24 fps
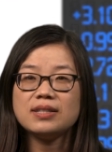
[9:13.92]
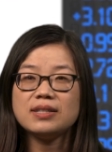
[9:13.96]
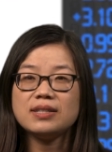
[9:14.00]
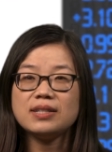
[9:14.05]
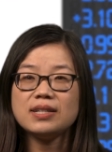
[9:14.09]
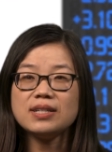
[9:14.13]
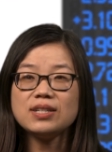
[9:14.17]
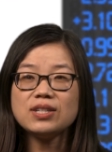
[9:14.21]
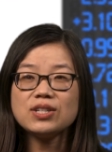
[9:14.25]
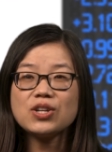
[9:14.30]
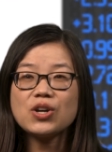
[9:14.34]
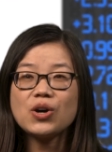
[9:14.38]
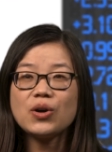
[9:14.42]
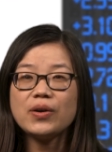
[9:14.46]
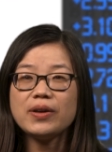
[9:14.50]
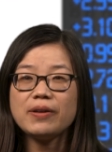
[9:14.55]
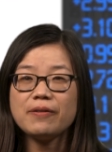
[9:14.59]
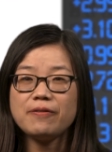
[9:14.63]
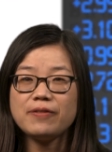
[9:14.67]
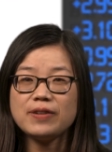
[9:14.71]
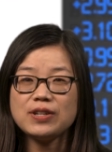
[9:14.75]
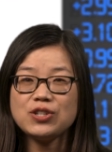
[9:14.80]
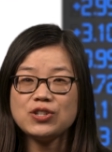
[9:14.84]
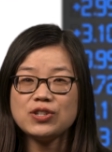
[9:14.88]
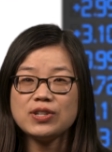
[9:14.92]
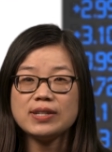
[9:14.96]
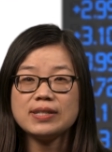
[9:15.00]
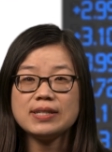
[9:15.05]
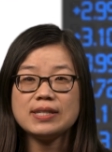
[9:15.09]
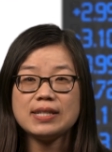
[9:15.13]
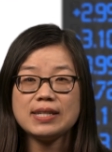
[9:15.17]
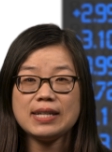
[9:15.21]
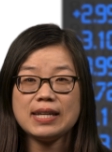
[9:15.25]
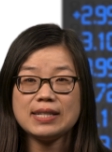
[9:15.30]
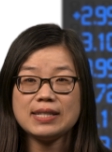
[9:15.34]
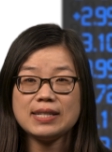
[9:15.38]
This
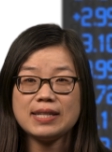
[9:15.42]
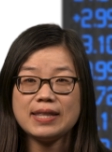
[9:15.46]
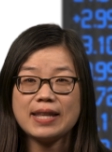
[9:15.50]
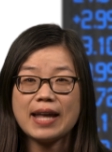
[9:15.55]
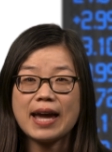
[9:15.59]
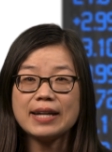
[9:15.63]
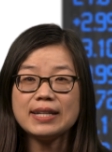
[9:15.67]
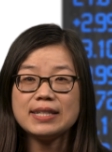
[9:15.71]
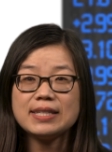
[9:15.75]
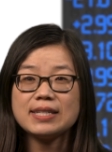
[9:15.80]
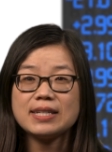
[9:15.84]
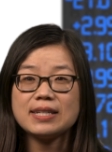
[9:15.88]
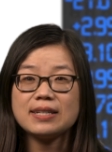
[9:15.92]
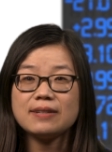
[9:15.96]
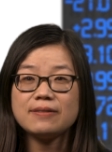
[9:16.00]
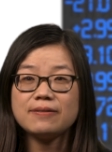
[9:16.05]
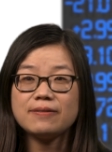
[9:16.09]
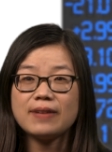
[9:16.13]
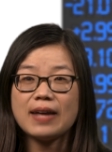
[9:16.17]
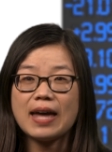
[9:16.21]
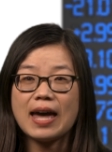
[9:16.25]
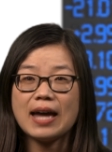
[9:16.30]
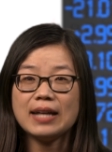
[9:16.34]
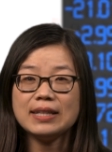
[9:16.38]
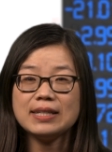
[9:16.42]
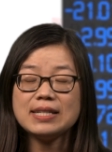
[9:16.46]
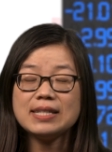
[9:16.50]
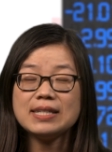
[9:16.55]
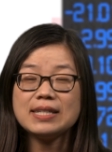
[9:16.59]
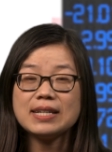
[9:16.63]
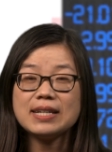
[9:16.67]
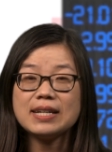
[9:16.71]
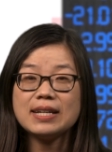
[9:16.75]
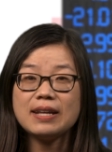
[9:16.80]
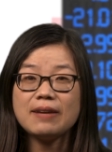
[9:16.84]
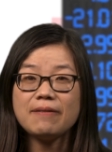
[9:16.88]
coefficient is negative and
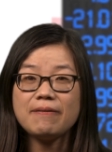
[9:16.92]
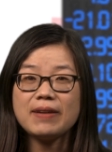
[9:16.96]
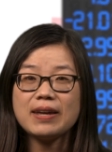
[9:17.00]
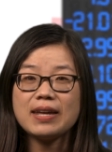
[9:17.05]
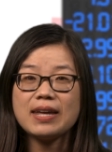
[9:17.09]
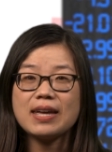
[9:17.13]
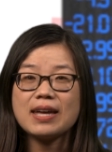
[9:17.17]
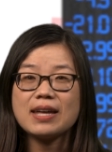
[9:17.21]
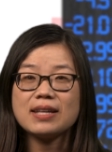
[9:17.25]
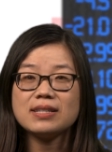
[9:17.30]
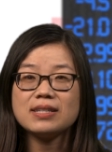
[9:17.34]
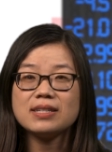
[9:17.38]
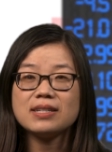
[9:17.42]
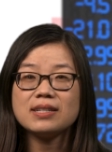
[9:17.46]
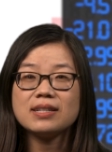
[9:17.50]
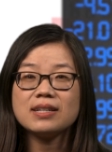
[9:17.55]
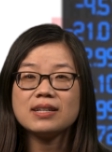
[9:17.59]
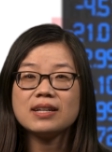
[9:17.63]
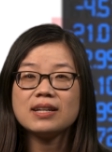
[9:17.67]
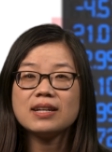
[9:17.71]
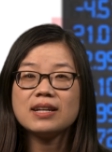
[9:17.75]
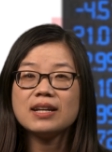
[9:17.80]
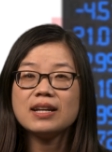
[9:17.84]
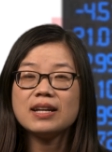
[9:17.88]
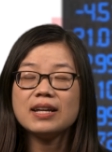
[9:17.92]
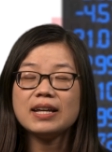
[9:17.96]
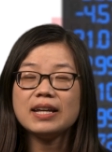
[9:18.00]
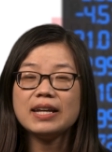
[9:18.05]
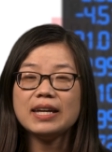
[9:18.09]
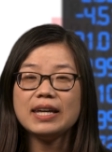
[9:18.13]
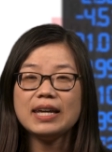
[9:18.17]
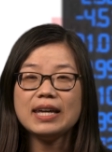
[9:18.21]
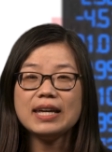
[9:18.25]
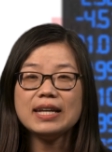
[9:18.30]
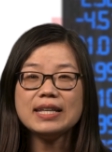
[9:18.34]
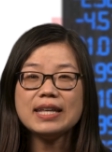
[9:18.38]
significant,
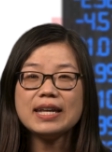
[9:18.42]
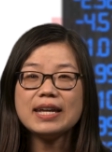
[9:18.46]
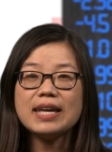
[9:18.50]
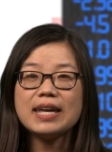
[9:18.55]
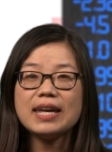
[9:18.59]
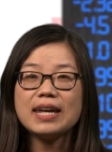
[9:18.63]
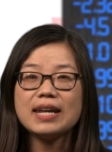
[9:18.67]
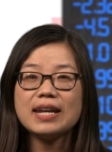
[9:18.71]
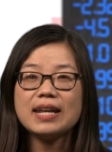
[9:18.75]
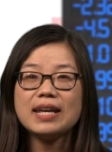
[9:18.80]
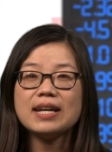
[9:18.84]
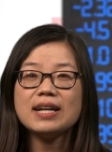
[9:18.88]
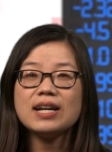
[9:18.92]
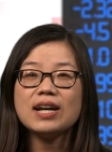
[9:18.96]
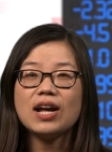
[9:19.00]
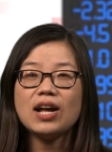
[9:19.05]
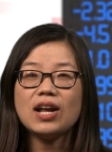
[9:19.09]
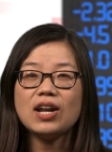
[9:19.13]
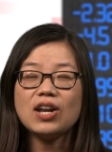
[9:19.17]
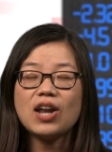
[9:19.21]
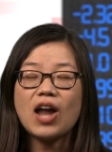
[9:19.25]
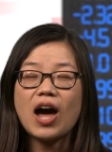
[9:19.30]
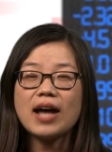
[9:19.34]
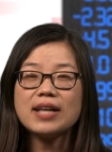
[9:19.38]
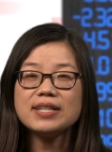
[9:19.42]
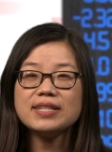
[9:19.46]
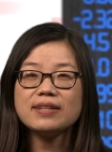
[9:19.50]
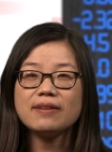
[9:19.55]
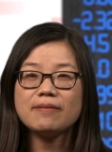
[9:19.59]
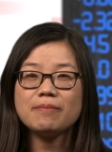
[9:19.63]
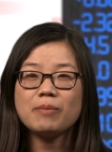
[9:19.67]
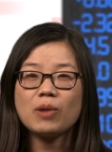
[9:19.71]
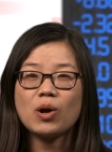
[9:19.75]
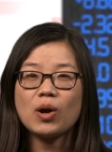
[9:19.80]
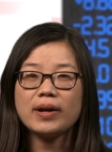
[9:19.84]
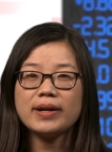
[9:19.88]
indicating a loss
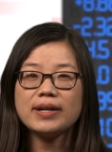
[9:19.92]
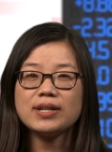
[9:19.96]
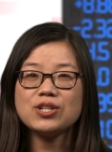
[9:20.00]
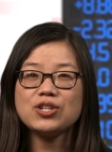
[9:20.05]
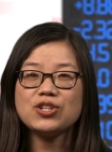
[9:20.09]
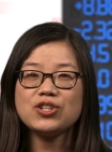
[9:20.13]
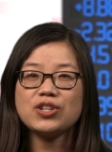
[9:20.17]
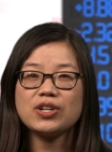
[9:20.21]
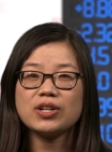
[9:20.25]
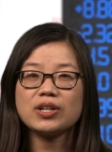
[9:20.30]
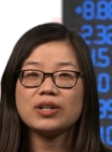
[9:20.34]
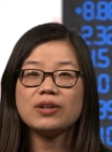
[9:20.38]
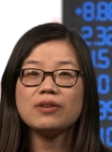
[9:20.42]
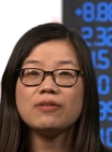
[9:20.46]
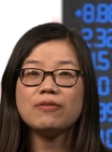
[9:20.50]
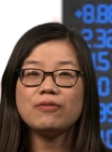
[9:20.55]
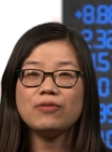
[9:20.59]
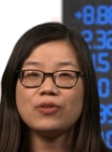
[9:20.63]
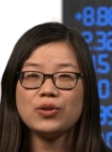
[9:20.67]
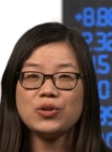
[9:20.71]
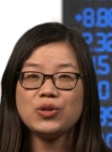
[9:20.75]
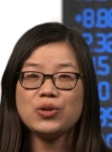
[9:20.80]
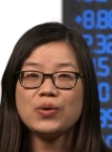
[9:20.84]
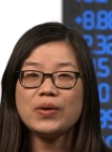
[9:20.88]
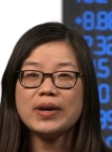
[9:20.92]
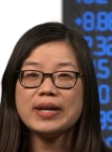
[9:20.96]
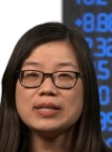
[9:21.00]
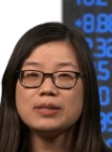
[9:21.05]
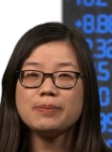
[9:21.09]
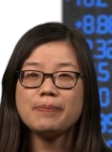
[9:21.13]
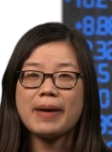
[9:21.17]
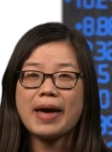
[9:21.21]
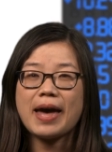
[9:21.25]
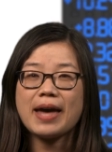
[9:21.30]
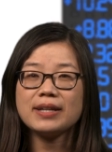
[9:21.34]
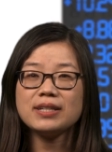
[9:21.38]
of market share for
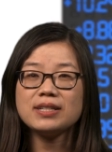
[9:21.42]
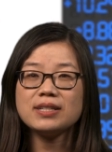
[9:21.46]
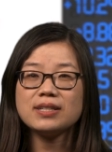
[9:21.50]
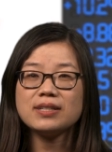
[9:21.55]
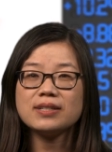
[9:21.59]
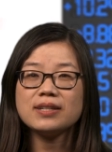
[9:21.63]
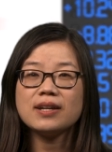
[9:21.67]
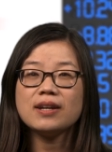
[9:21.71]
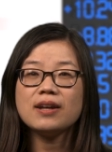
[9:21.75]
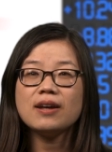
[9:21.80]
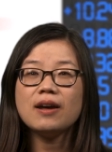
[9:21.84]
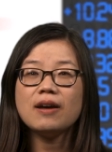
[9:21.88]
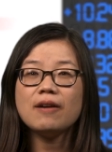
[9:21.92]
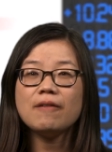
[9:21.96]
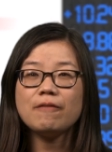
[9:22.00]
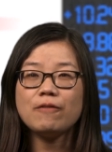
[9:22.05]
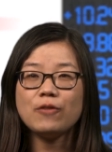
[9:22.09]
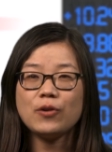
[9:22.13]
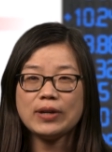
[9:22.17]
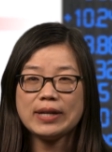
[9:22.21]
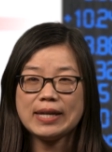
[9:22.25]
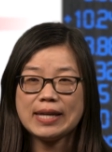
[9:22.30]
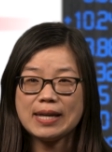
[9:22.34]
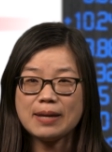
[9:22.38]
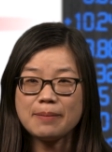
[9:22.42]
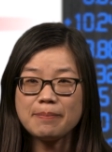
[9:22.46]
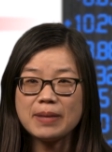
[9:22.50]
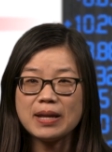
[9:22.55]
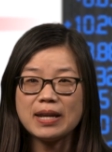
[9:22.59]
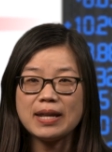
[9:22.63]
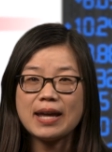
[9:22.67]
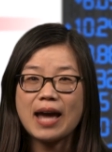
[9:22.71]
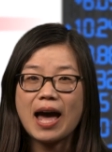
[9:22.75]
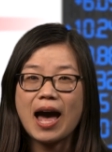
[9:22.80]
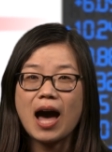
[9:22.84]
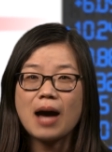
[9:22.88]
U.S. banks for
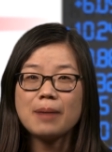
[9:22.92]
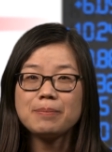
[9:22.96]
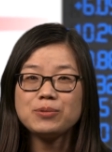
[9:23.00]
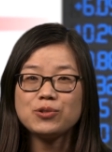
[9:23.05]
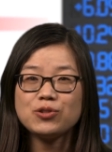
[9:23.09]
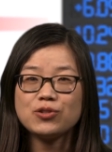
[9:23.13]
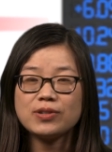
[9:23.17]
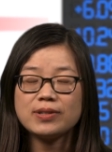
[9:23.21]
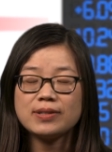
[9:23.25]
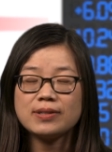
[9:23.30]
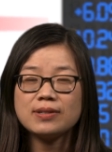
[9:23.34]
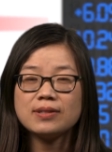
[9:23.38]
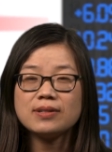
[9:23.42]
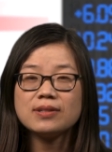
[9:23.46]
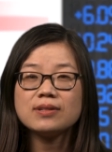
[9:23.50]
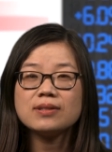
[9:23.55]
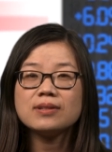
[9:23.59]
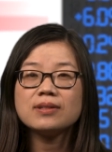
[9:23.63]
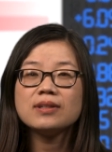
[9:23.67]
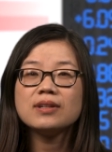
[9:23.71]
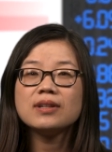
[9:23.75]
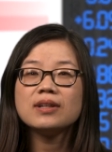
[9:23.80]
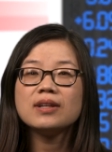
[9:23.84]
e-mini options.